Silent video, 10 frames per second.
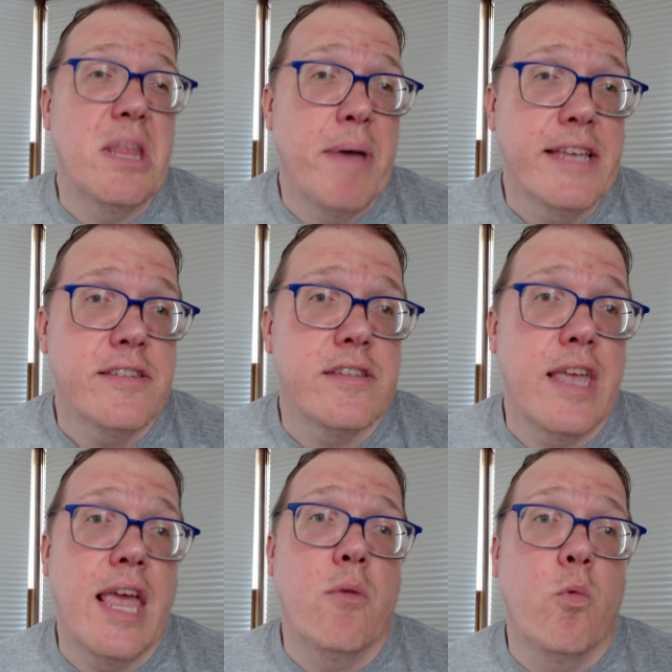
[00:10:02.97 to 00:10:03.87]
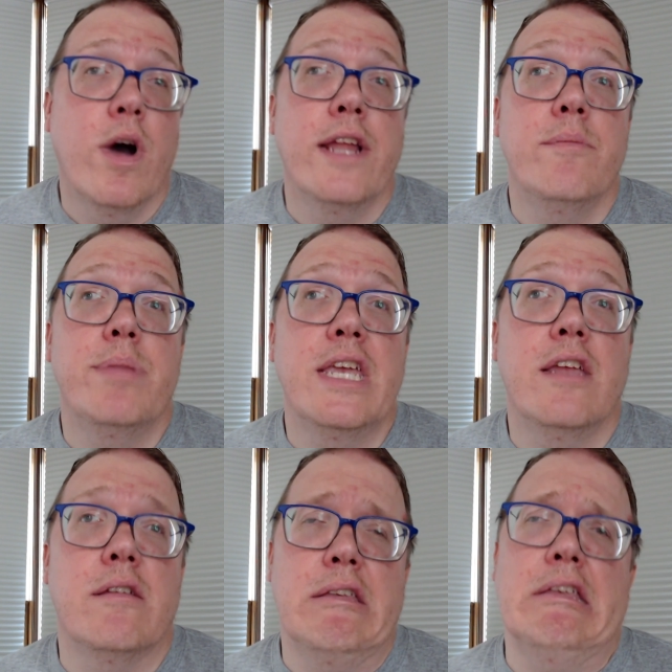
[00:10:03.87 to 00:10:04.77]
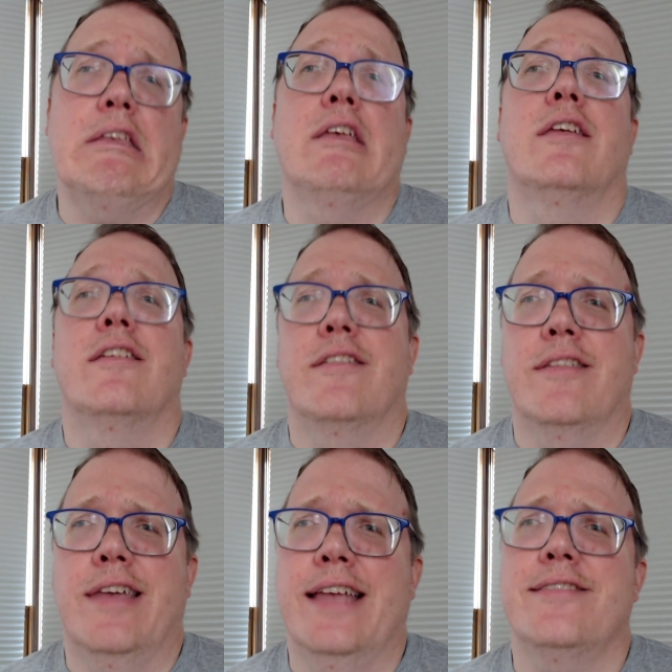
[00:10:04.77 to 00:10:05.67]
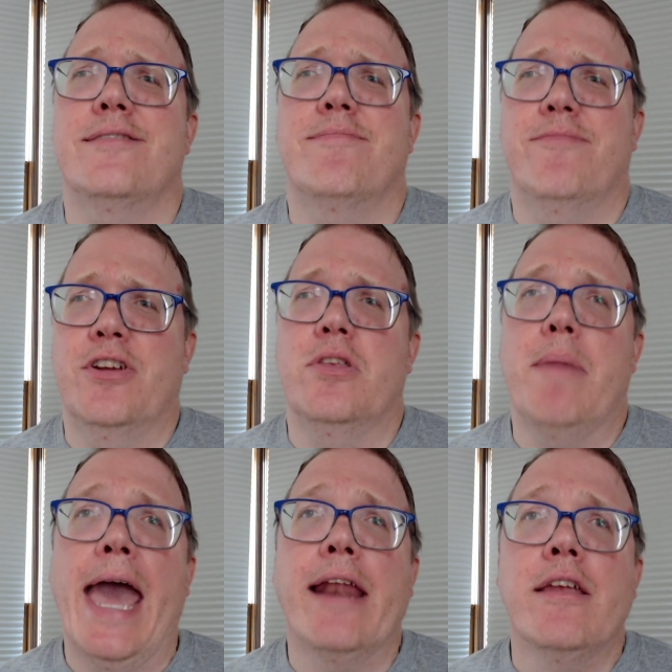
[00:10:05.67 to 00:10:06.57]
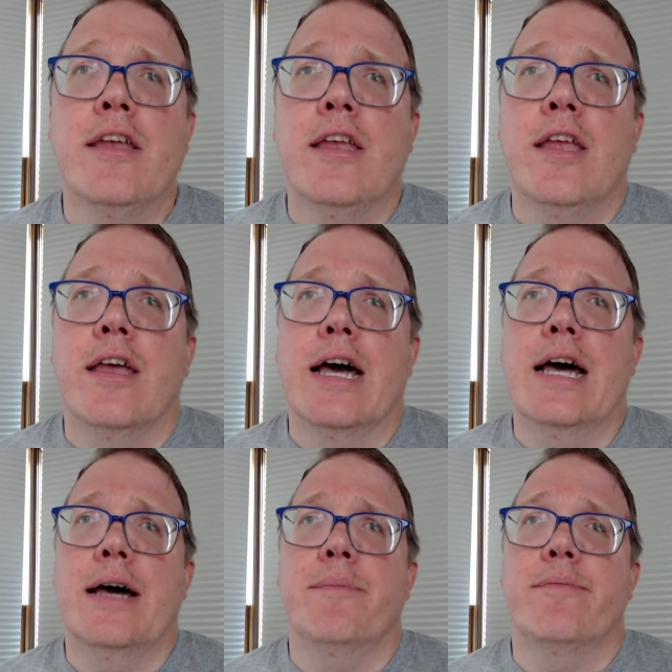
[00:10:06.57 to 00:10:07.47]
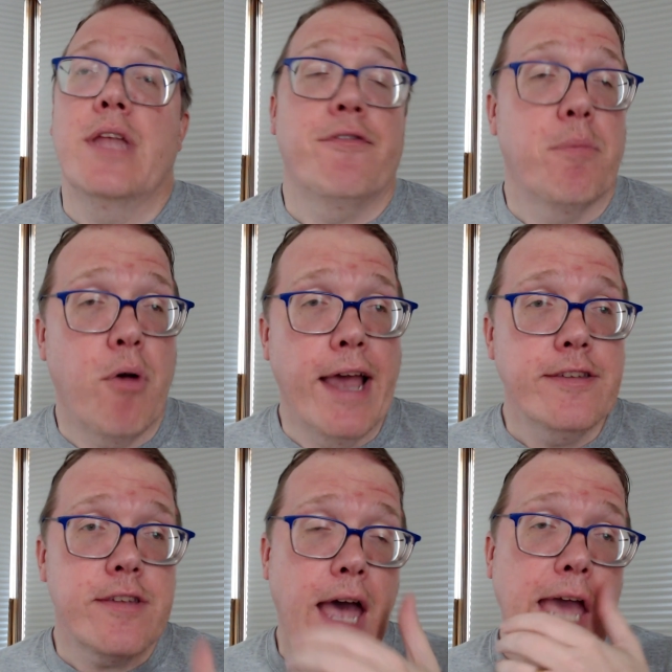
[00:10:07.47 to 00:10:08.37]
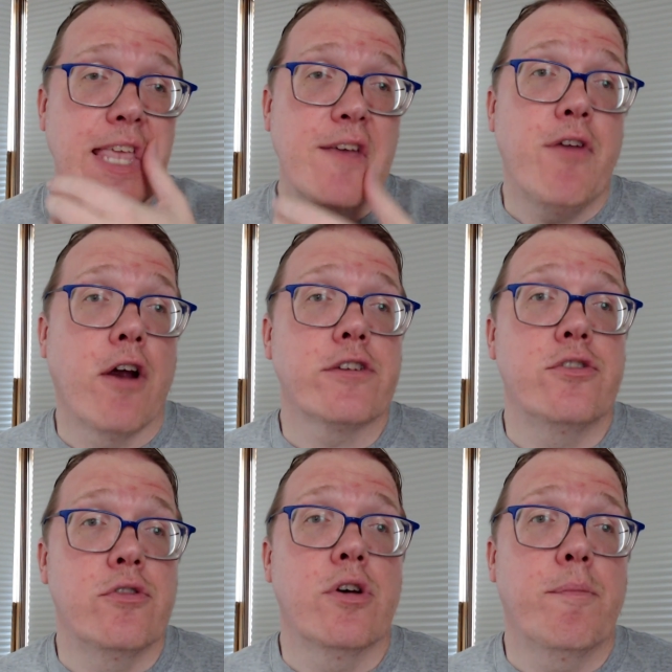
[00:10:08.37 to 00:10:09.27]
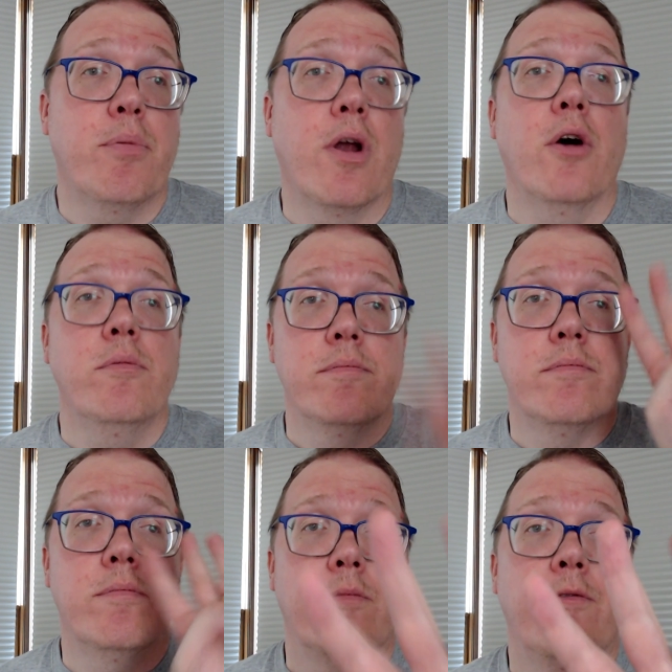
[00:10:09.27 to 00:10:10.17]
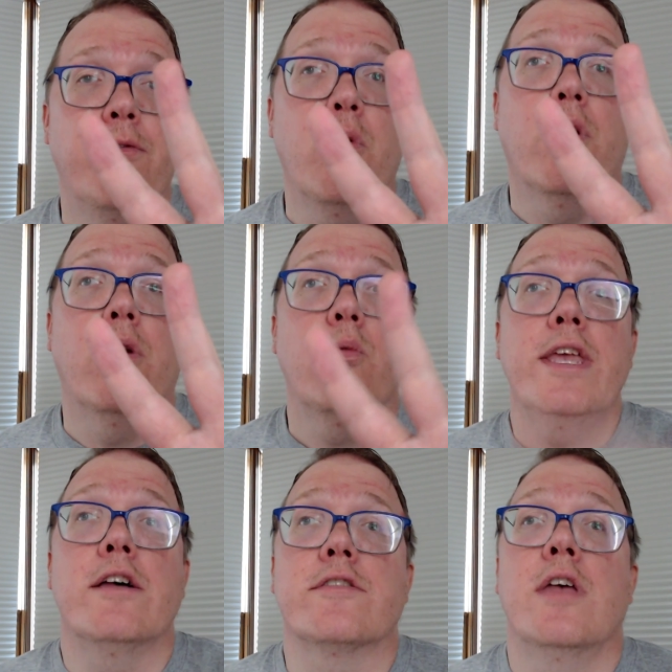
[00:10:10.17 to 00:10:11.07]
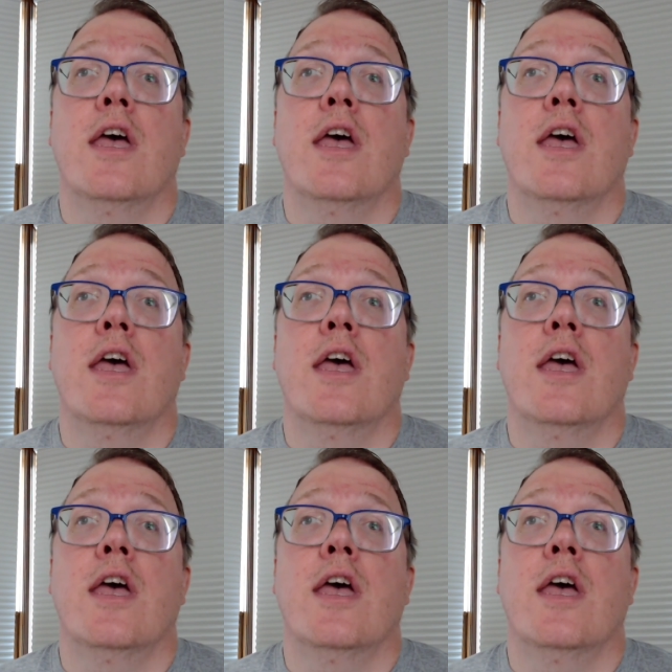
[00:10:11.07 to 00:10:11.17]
the best, and 1 being, ugh, that's really bad. Now for price, I give Arc Studio Pro 4 reels.